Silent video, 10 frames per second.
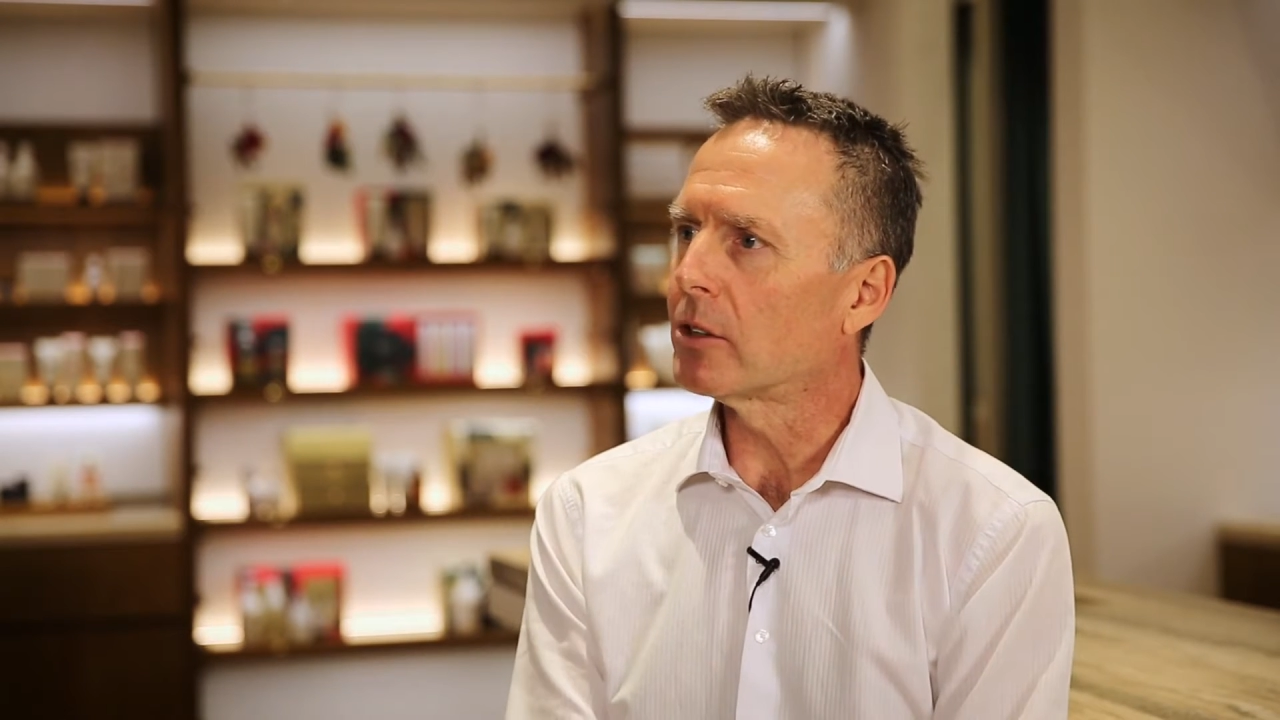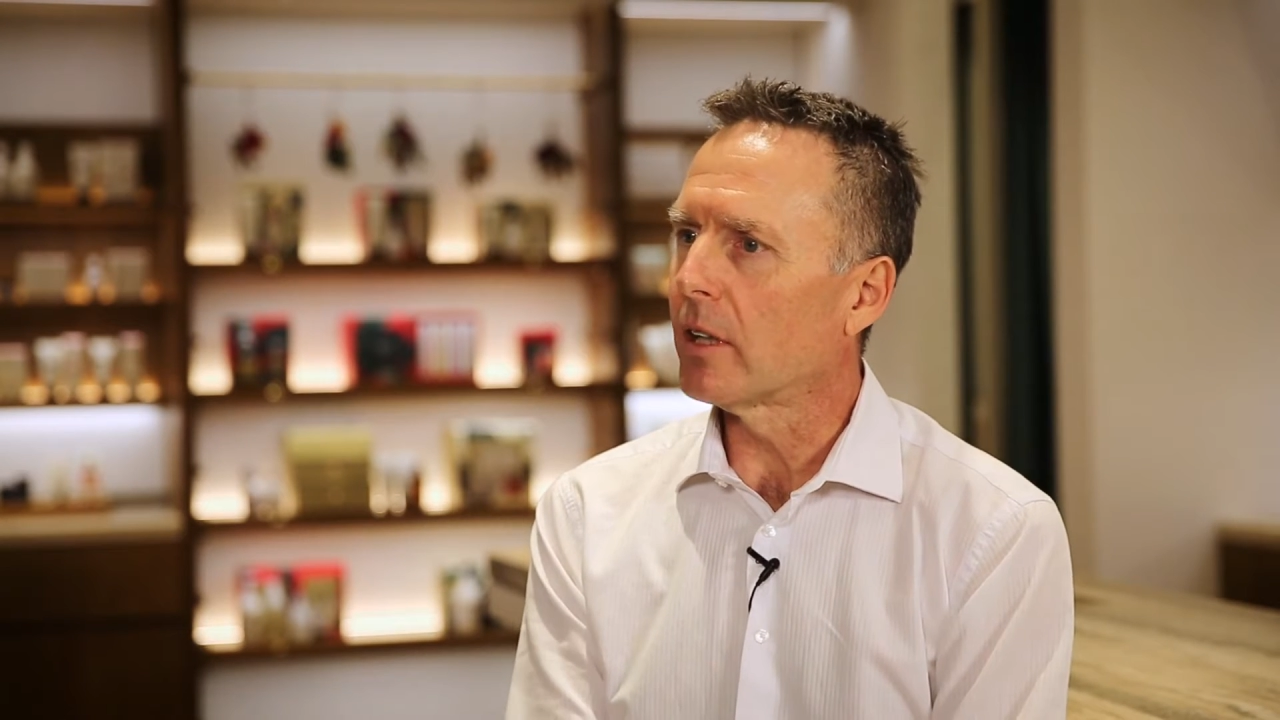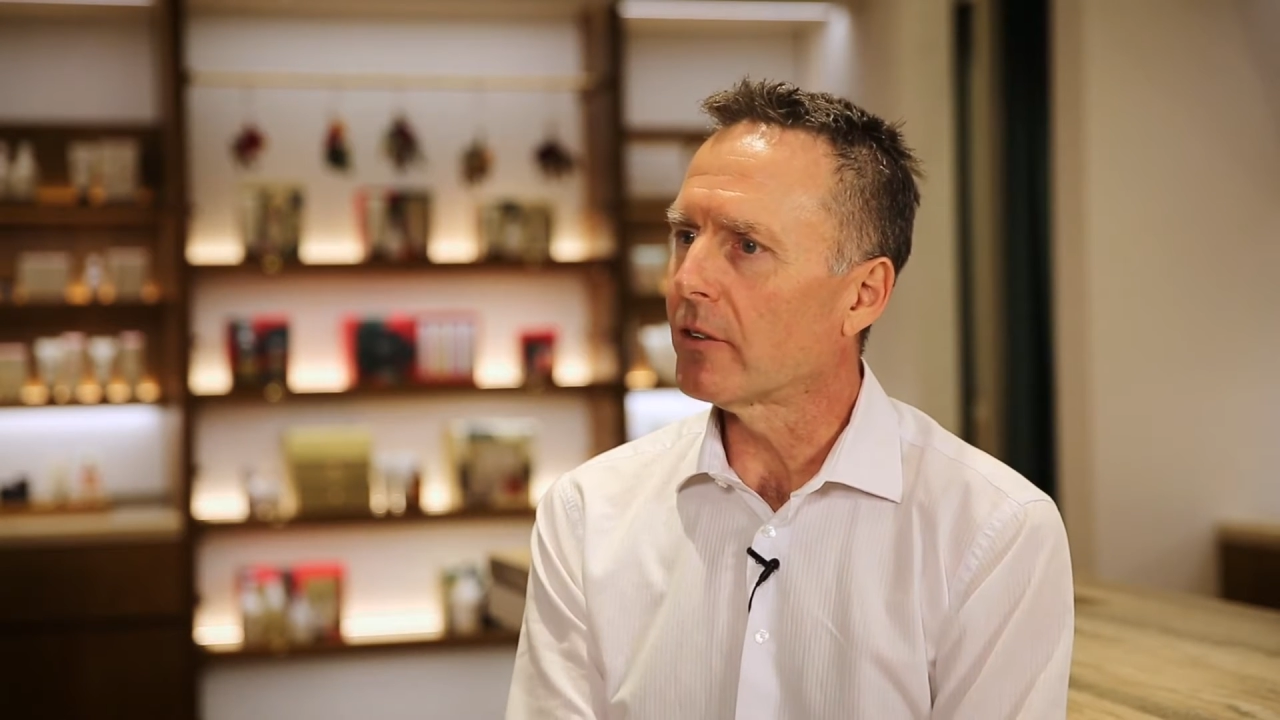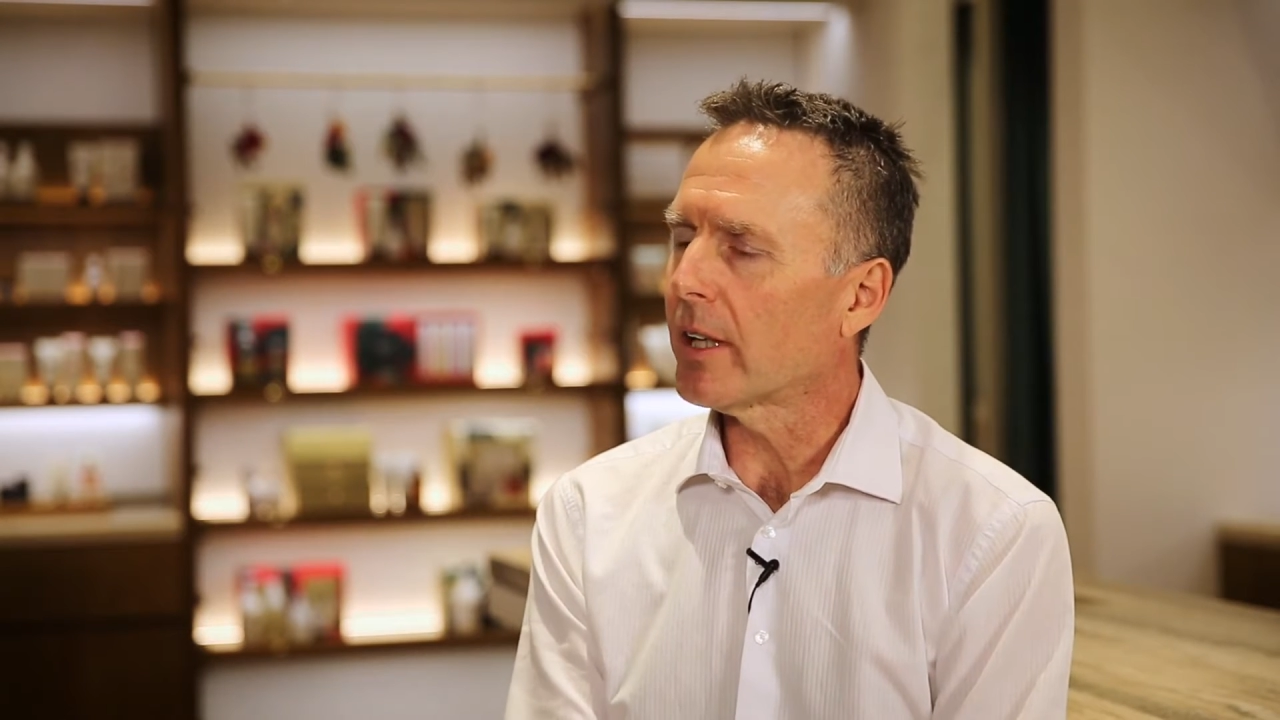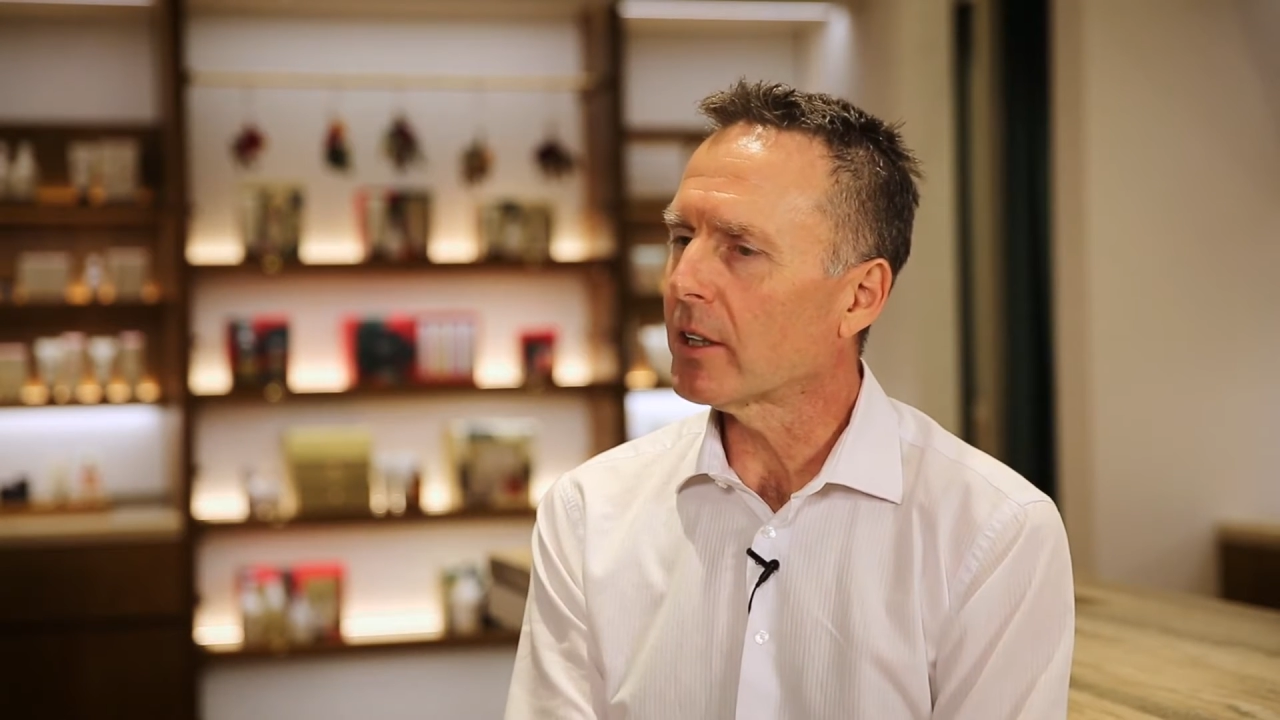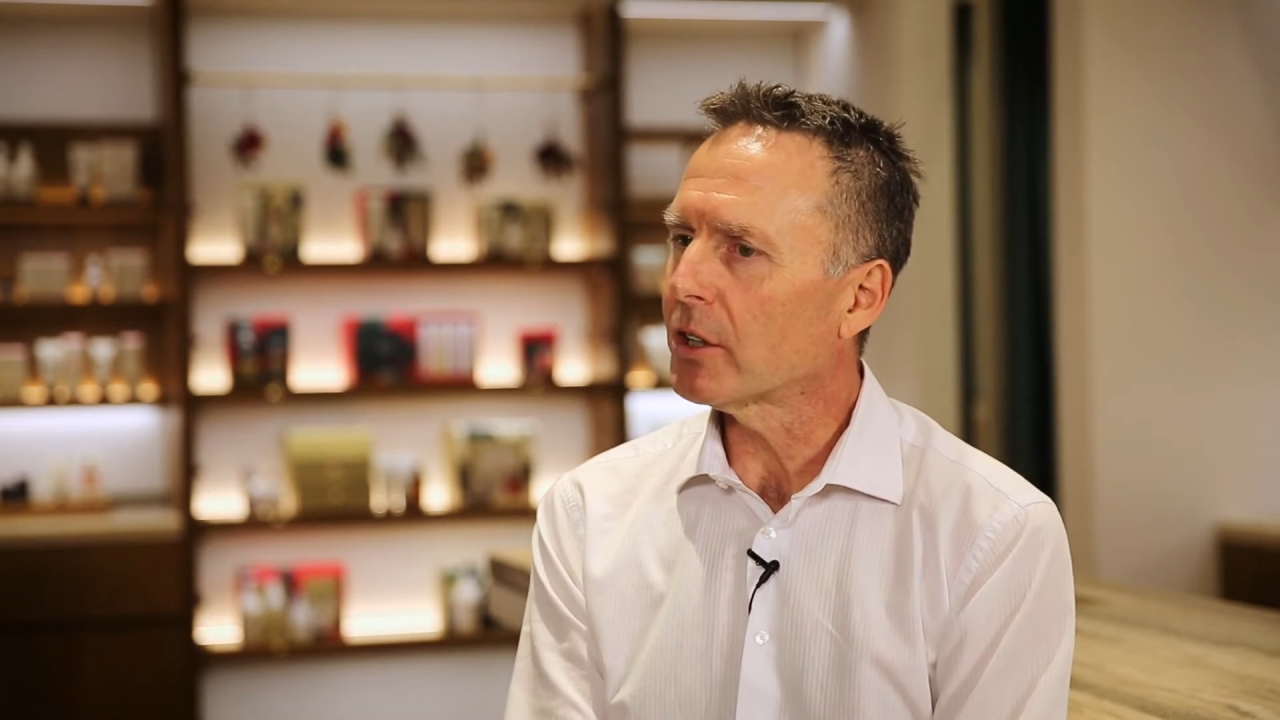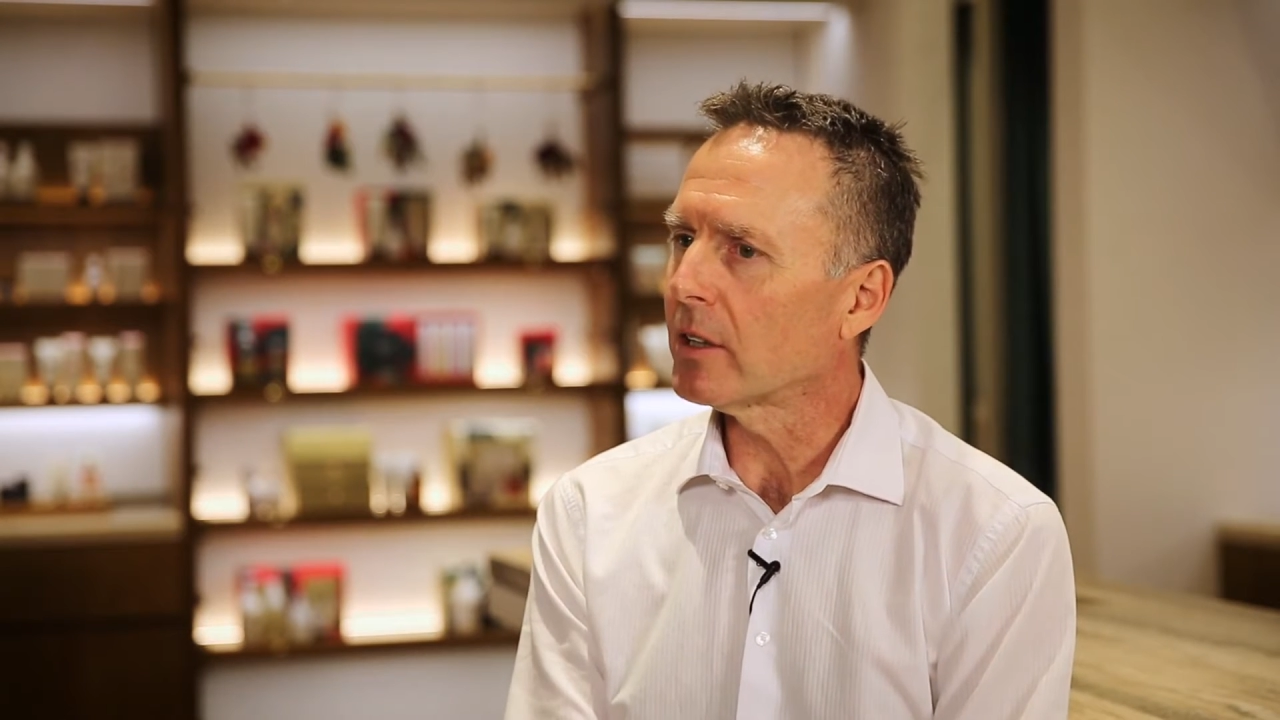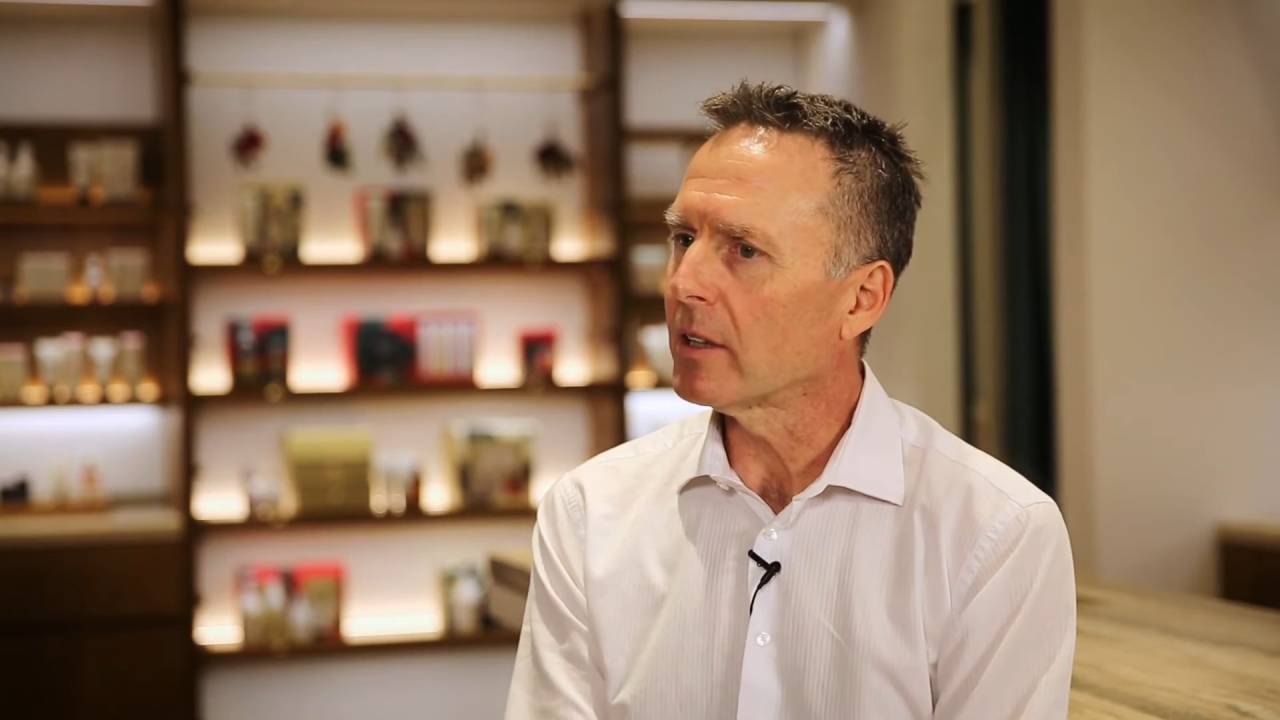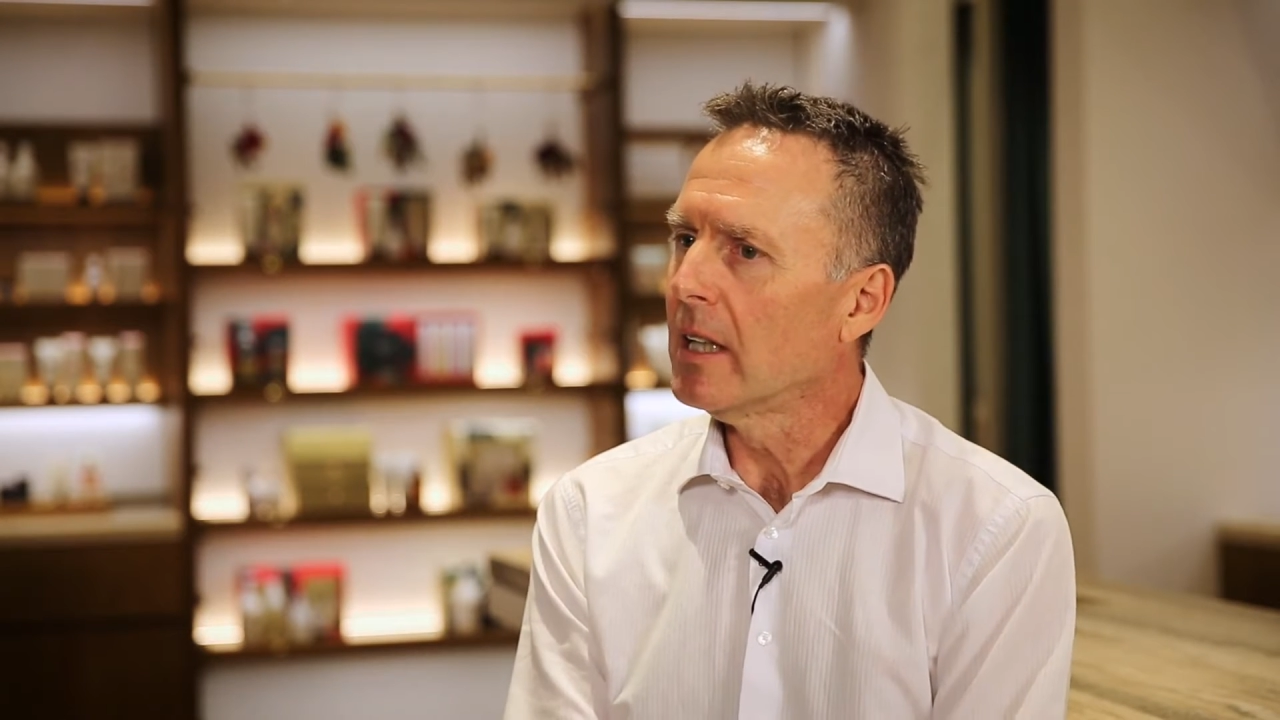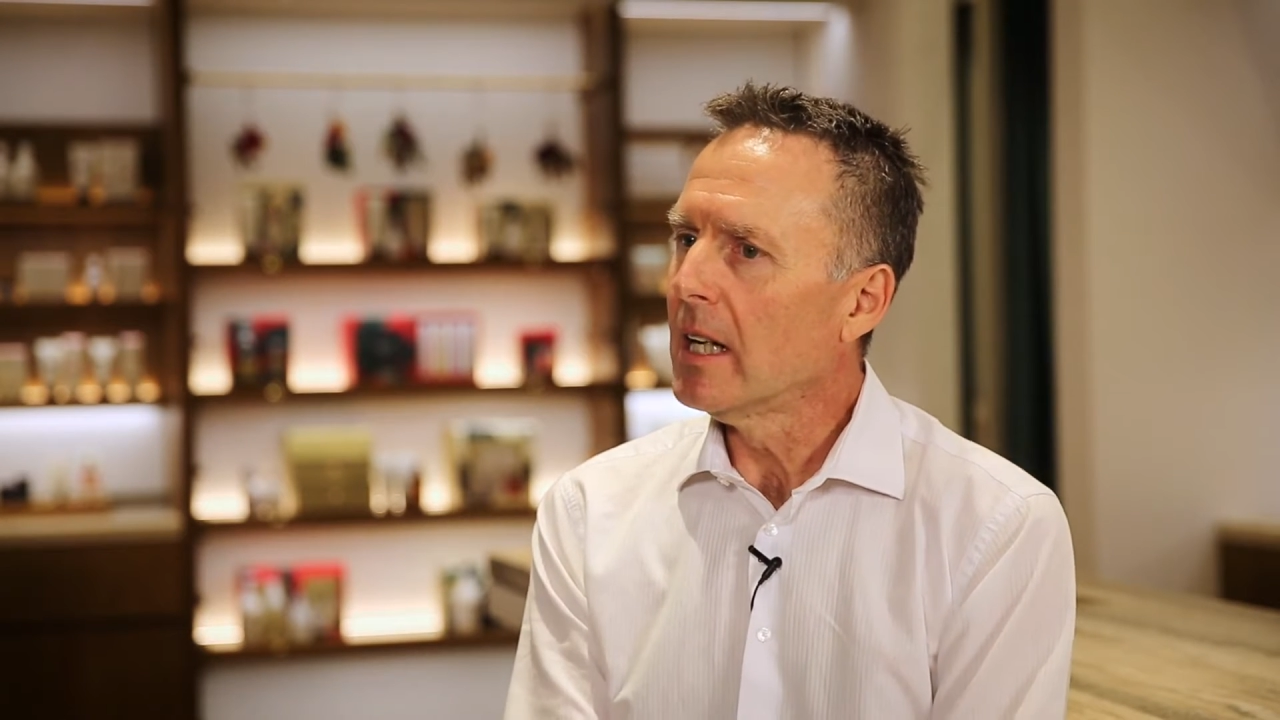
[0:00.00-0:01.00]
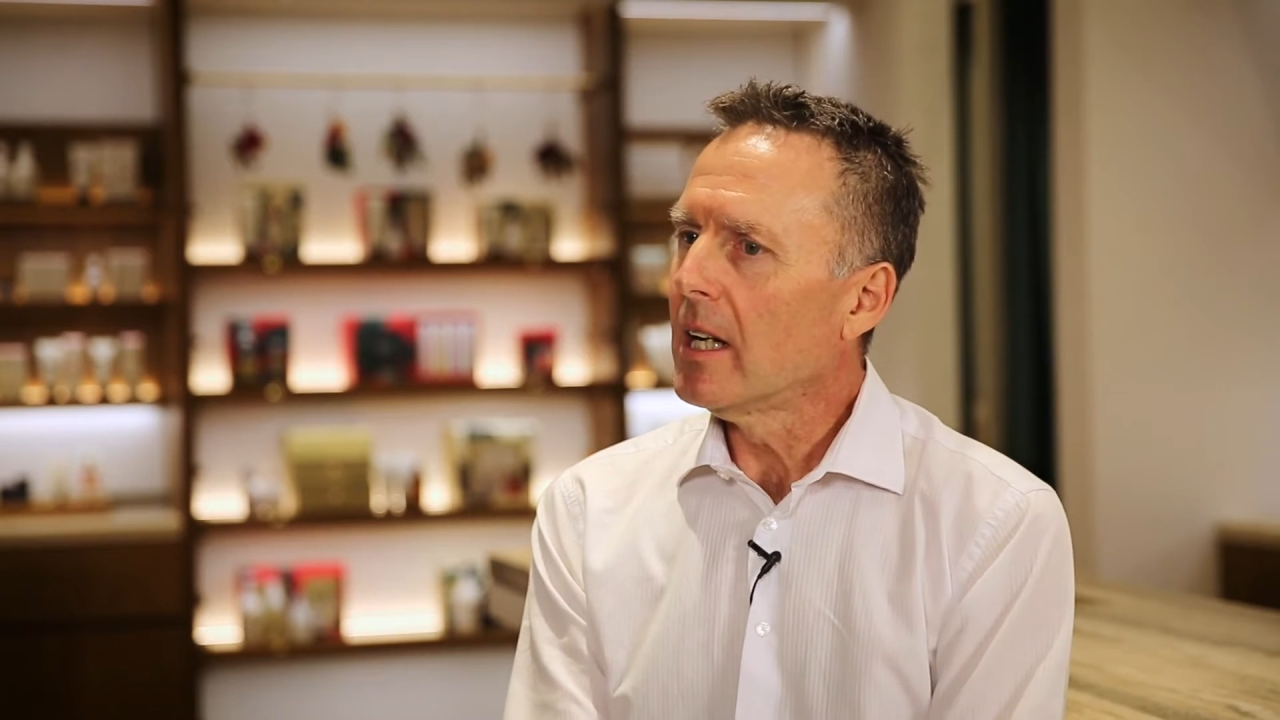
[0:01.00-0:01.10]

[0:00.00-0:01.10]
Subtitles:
transaction.